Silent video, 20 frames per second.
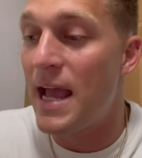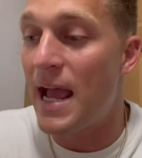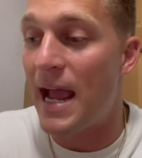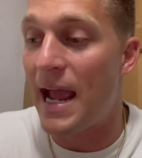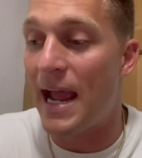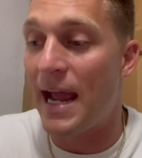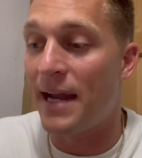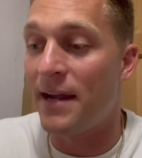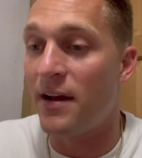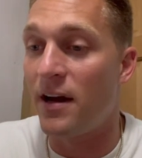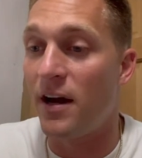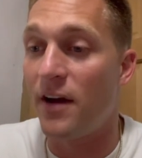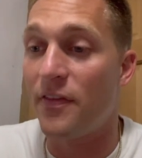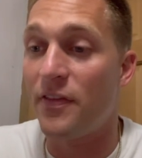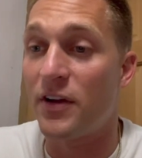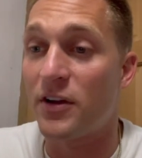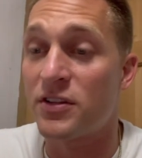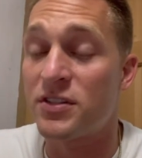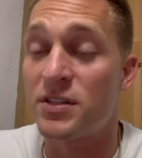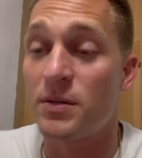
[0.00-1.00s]
And
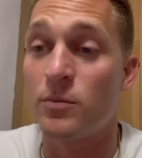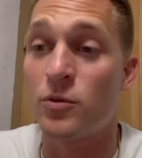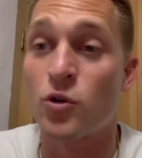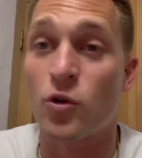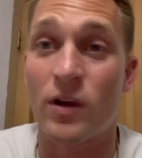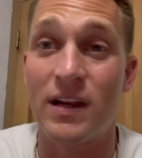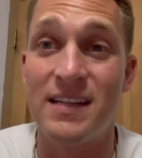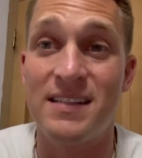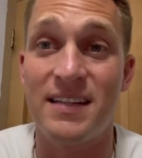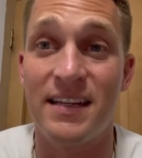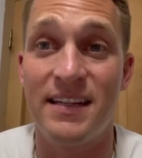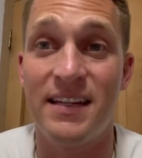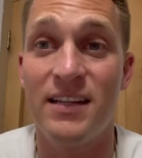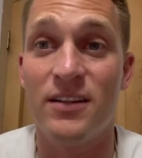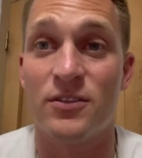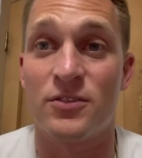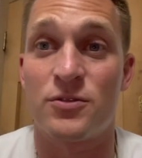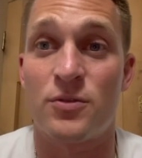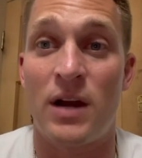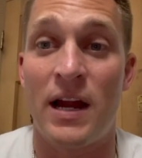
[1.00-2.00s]
there's some crazy
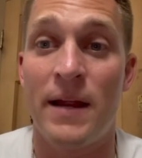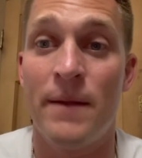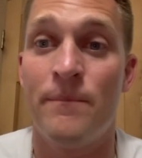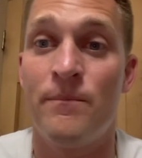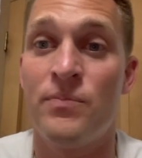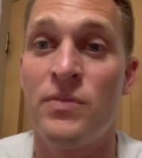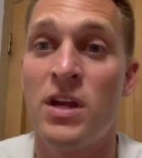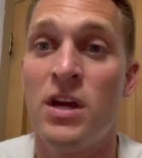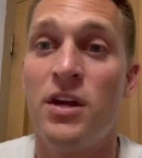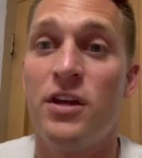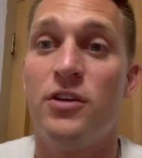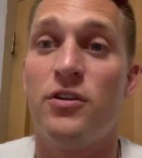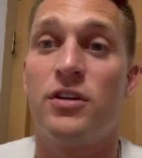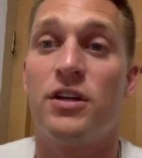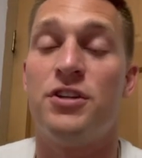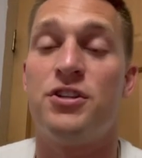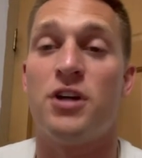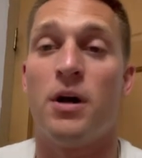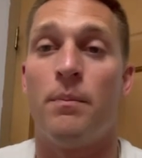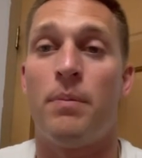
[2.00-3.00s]
deals, right? You
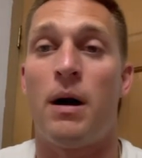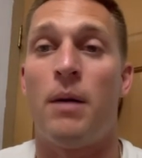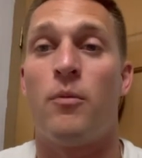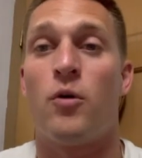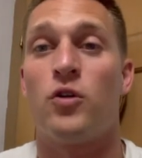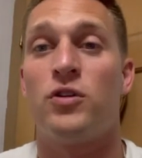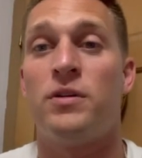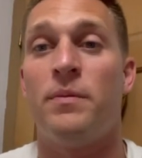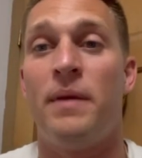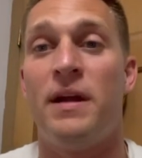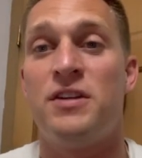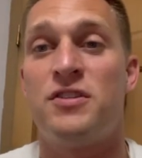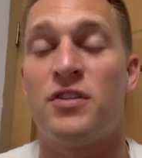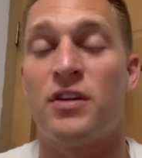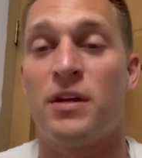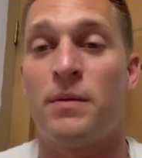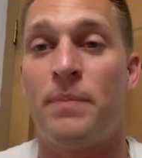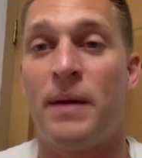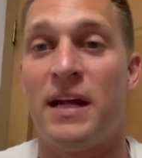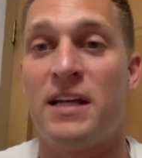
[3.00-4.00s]
could jump on board the Major
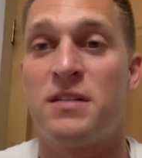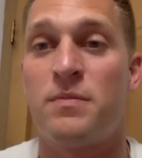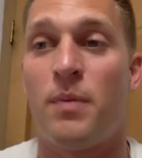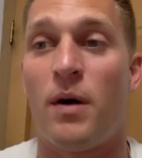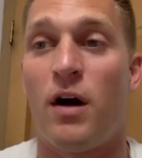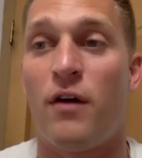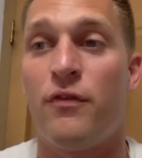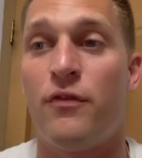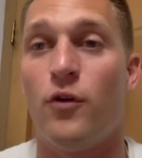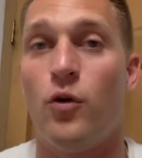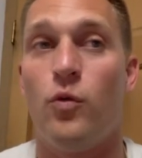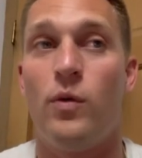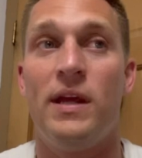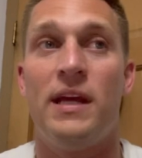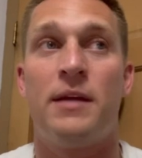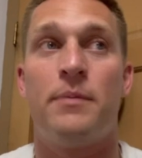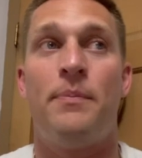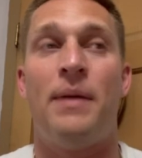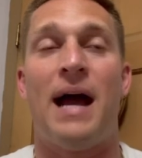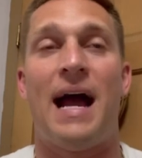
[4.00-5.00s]
League Baseball full
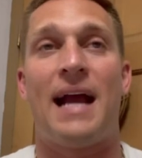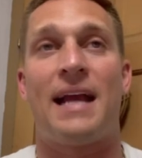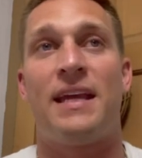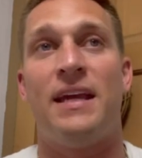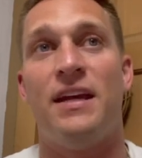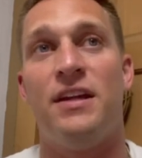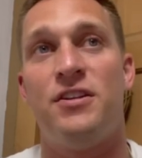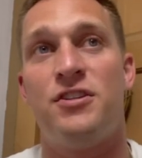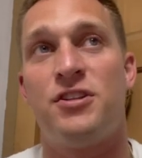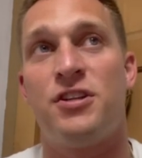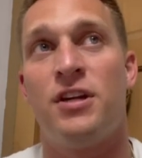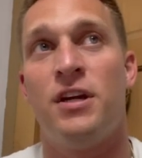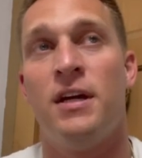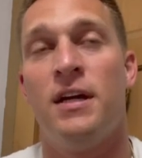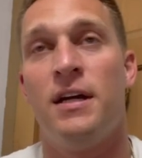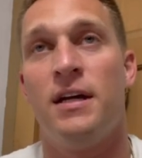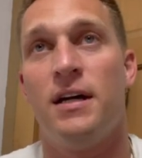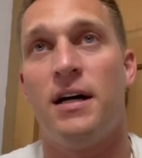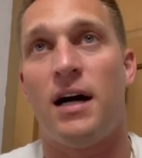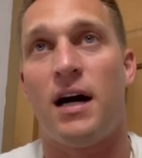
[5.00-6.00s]
week package
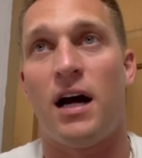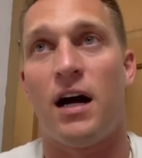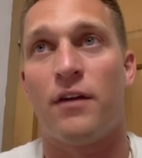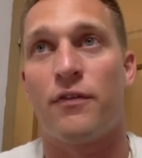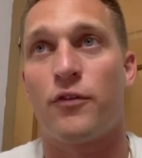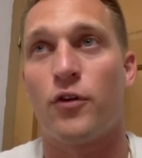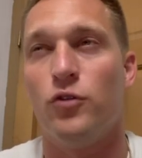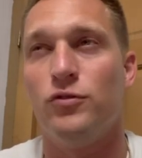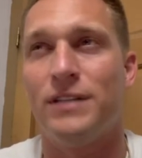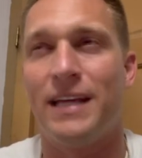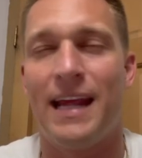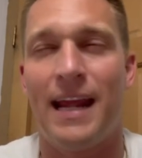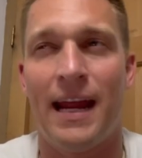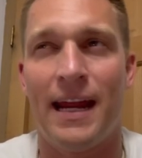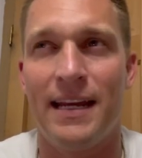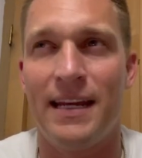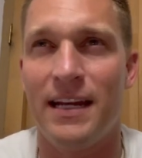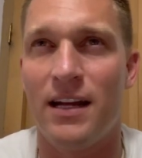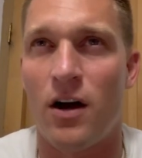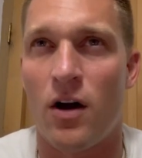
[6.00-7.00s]
for only
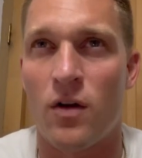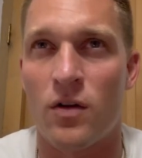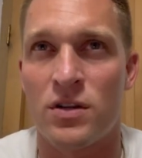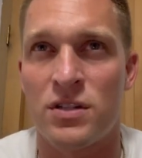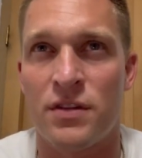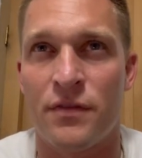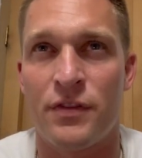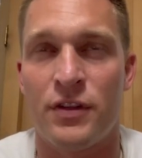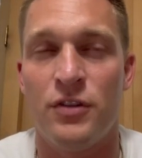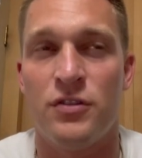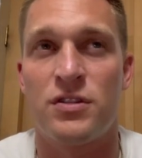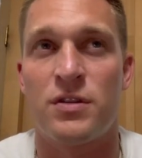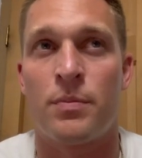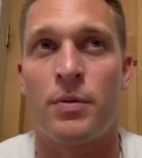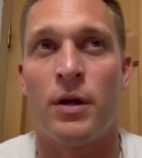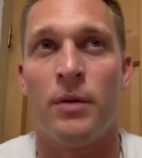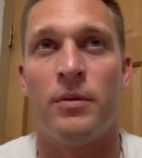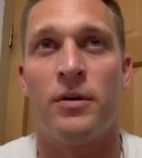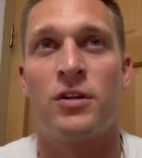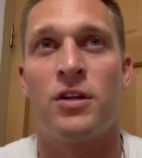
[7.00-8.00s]
$80 if you use the
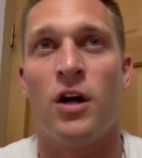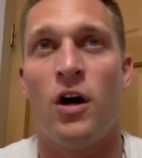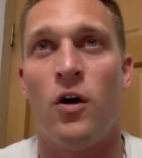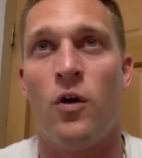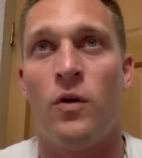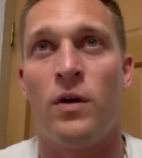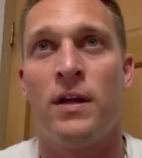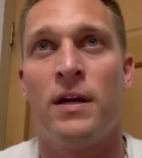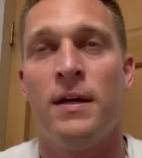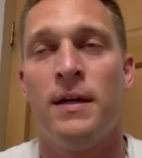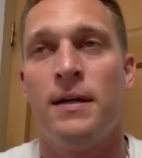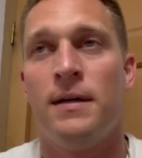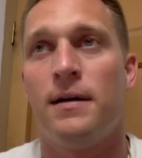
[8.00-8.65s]
promo code.